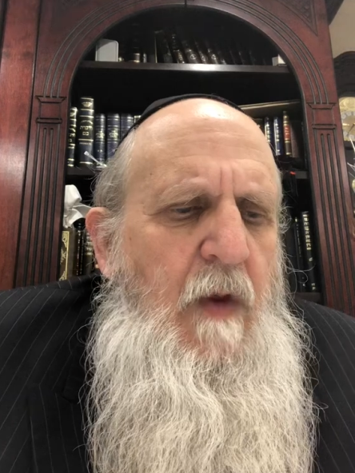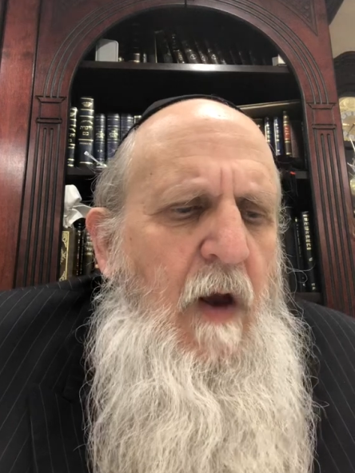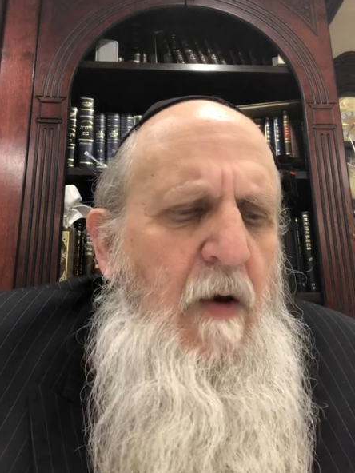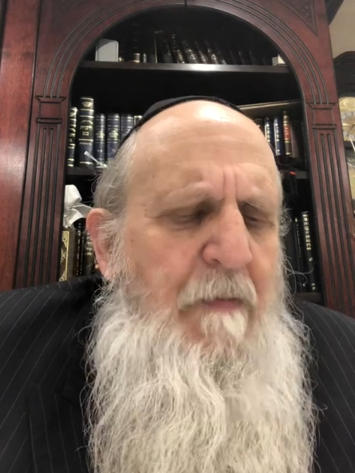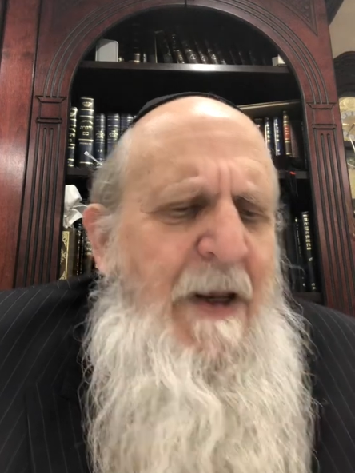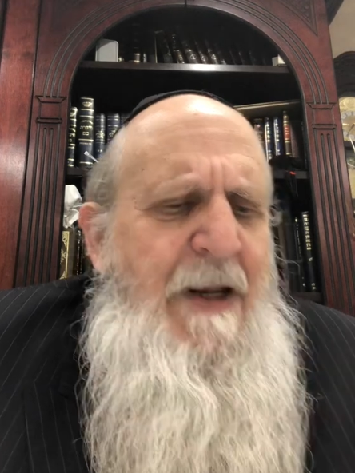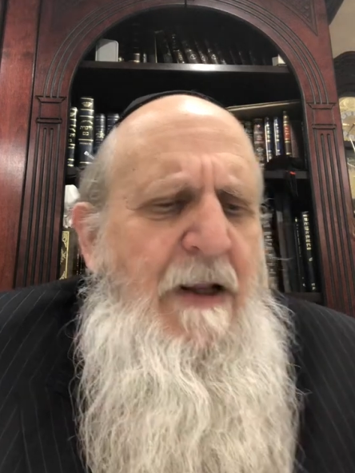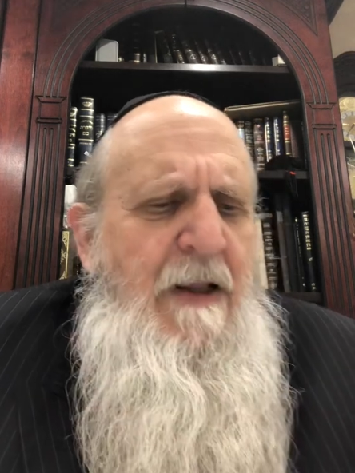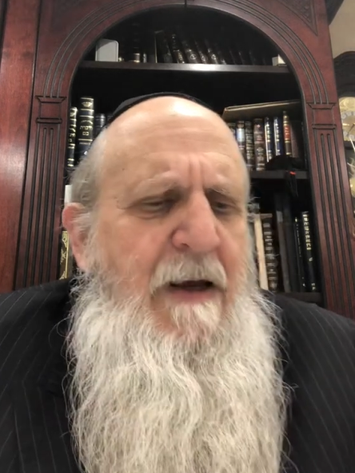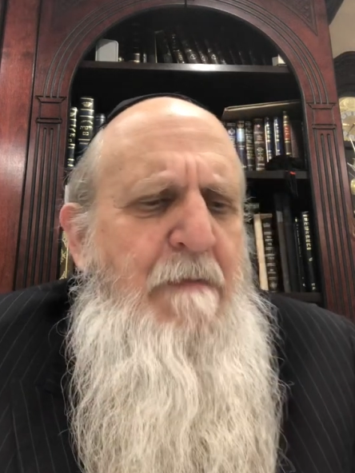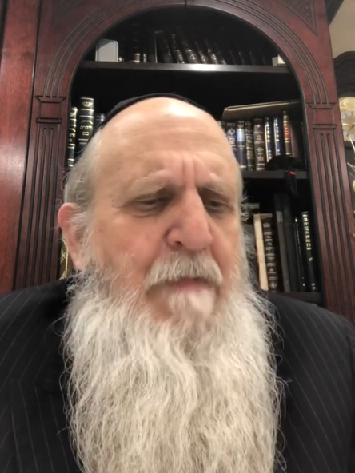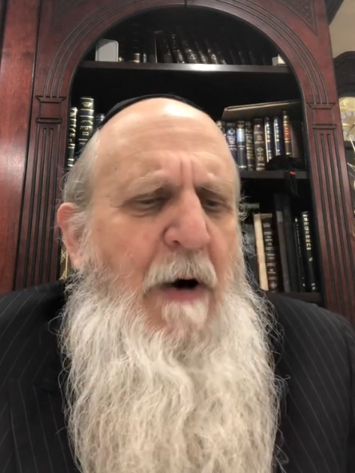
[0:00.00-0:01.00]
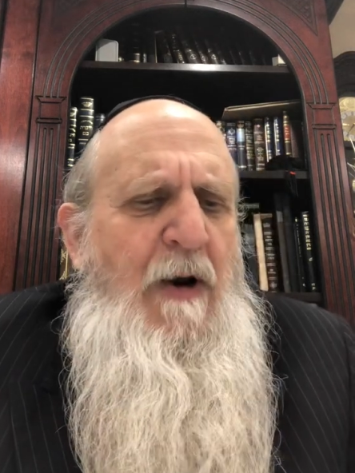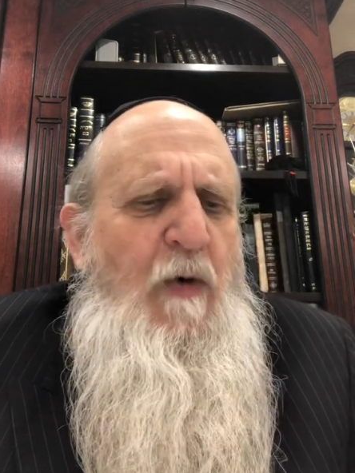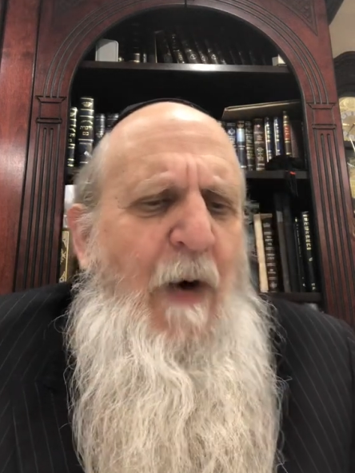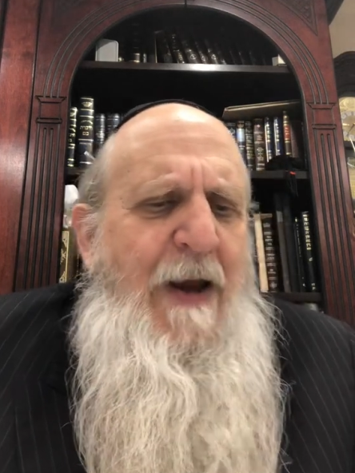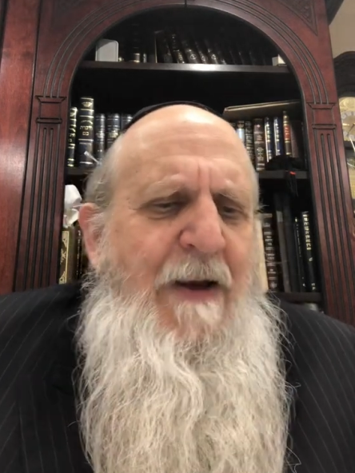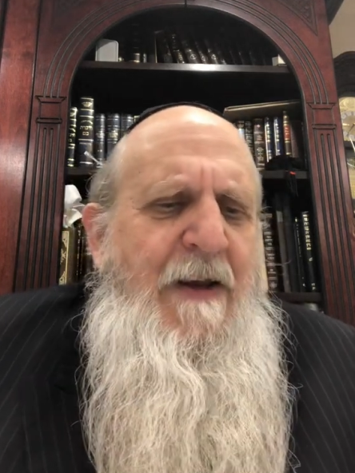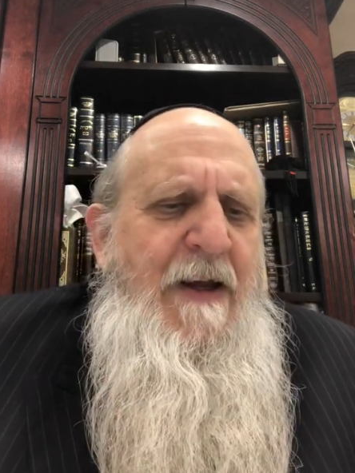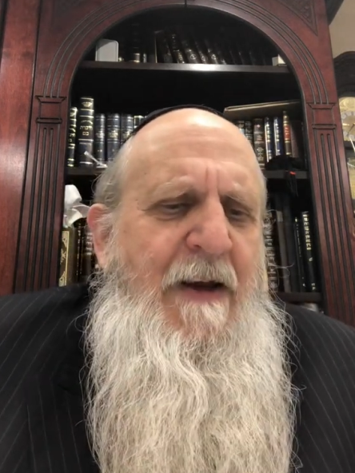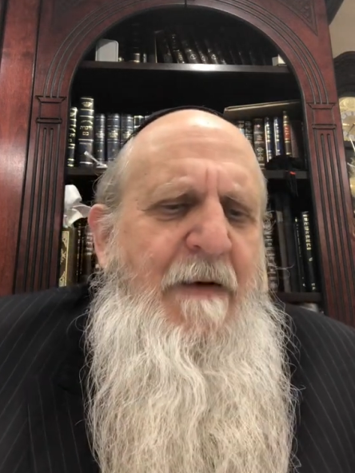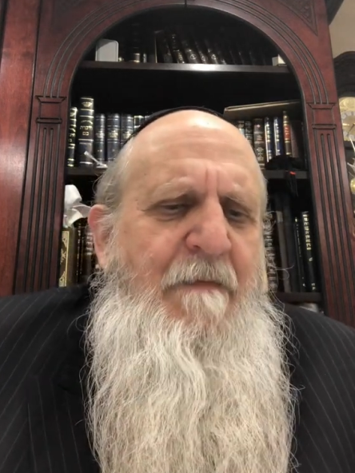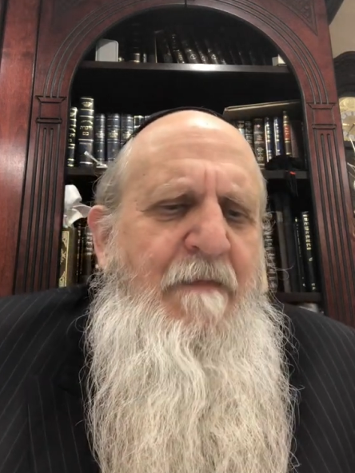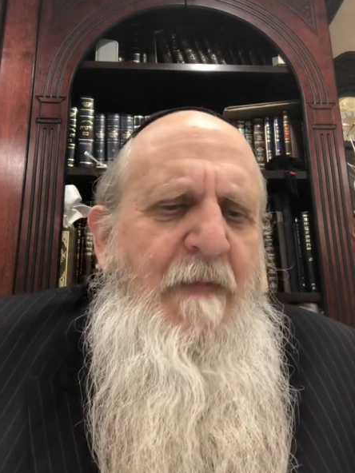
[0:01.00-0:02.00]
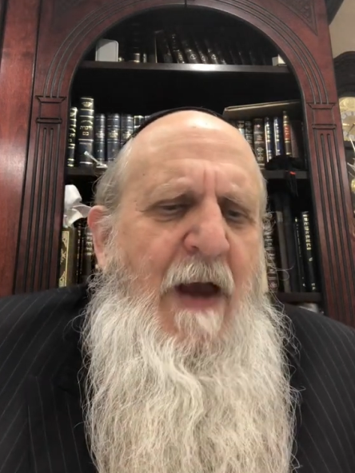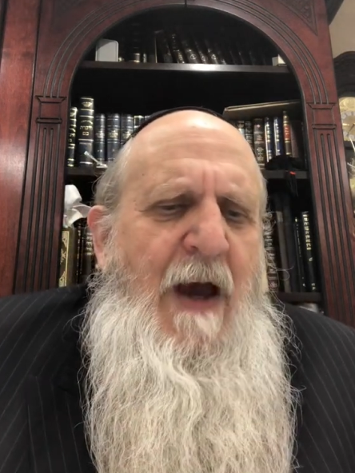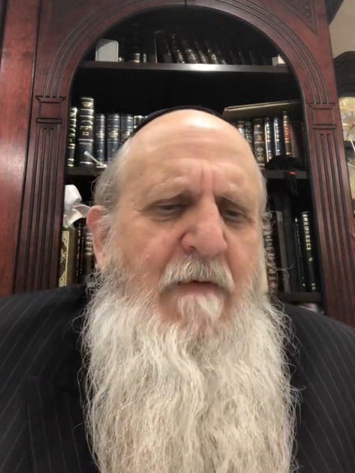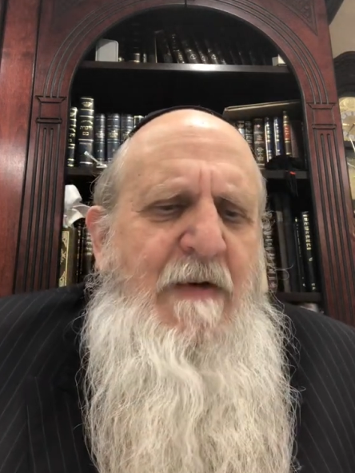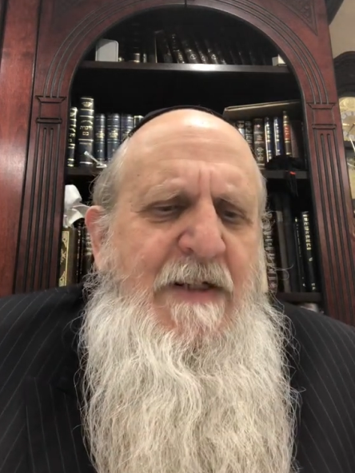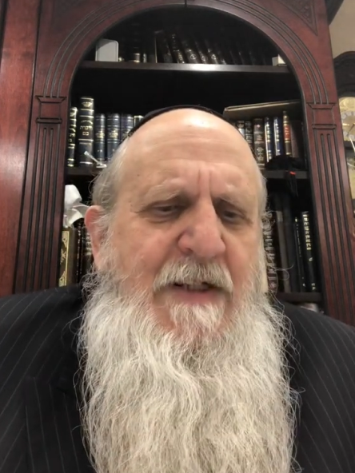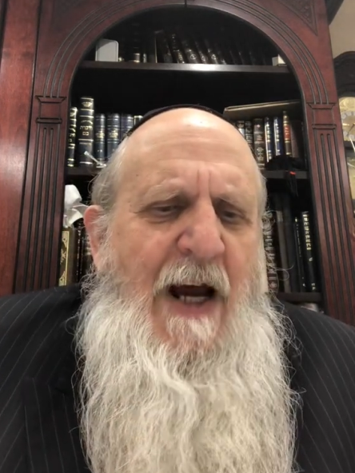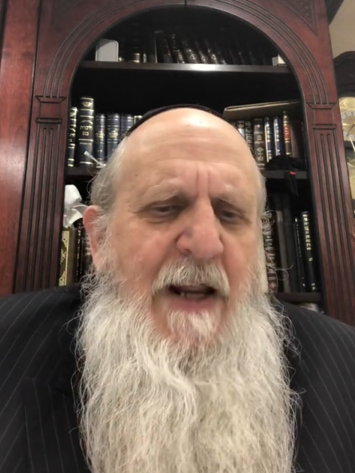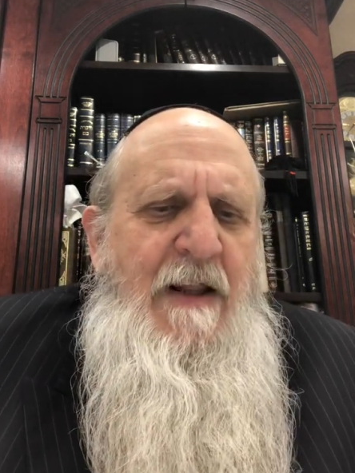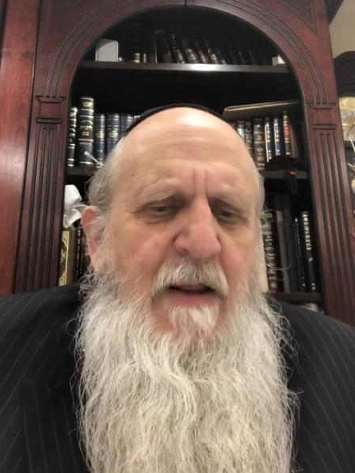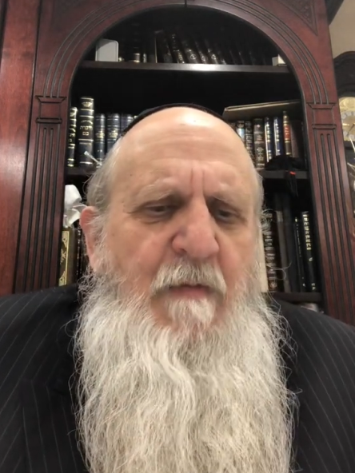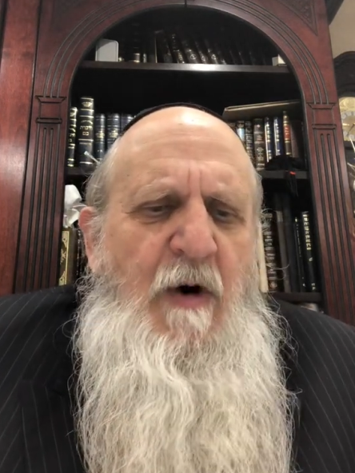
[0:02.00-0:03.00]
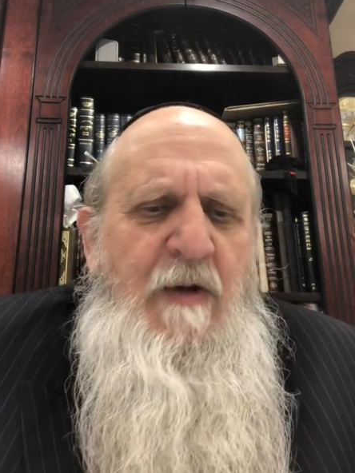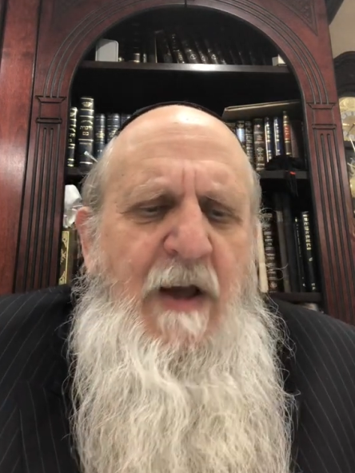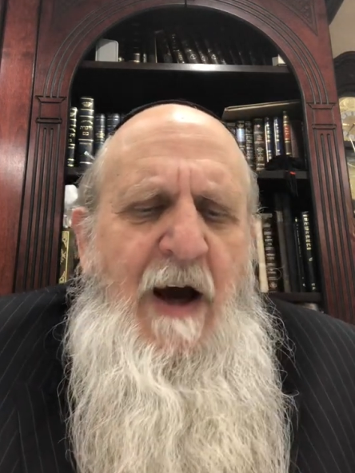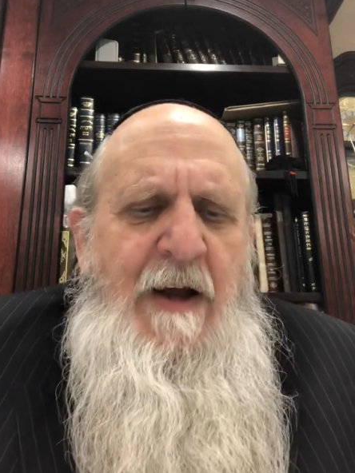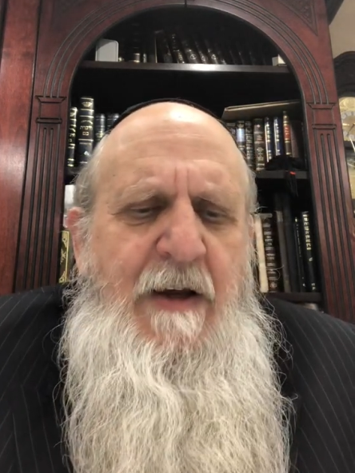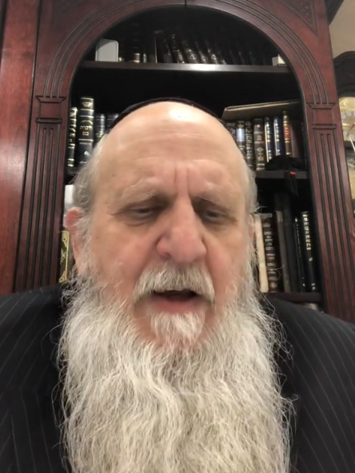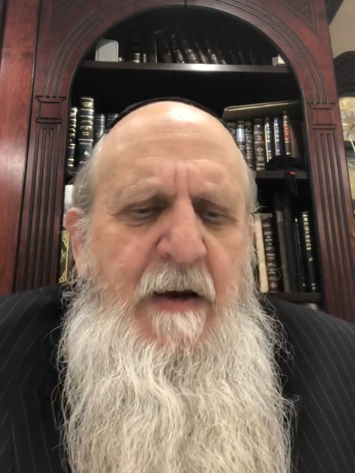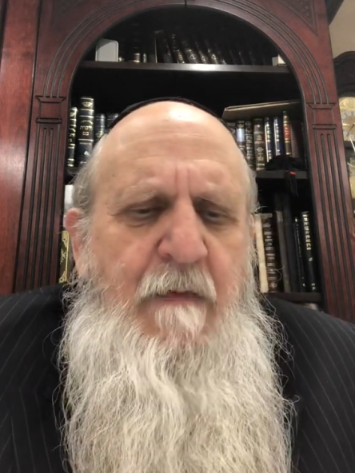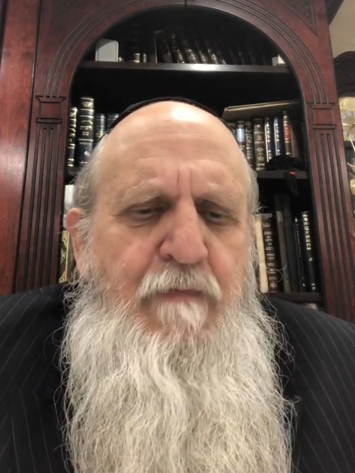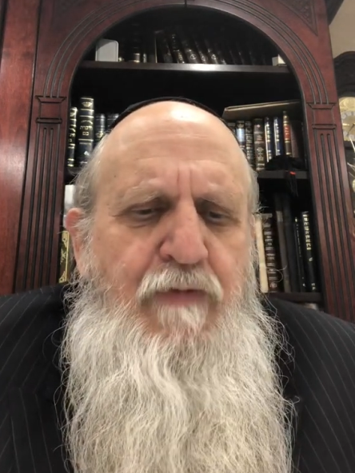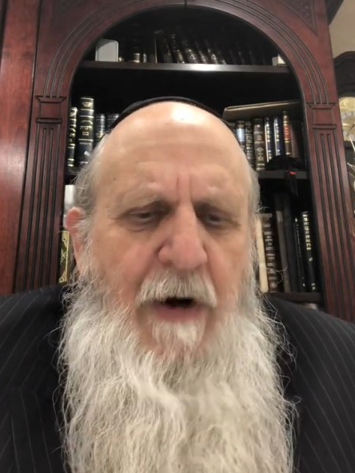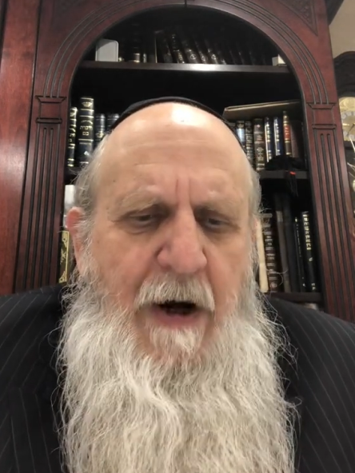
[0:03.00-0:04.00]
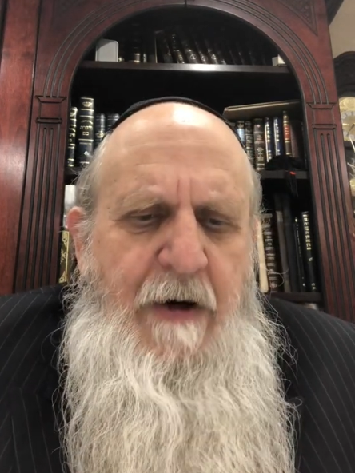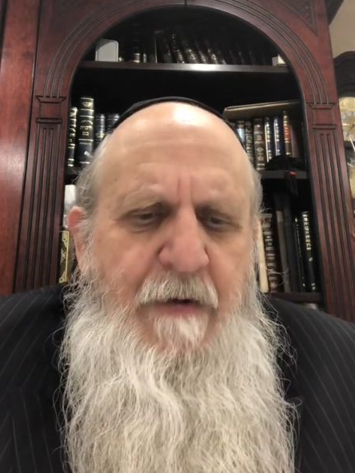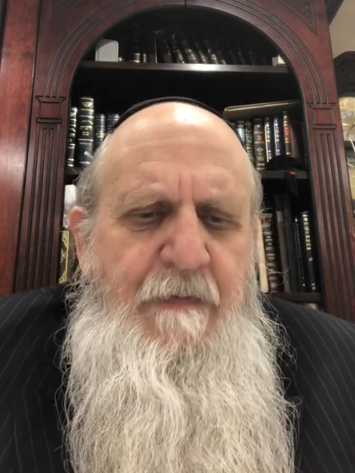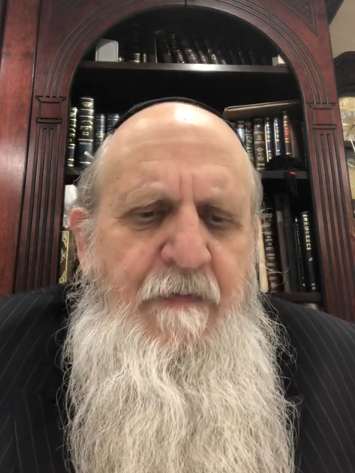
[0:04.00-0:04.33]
Immediately upon awakening and reciting the Modani prayer,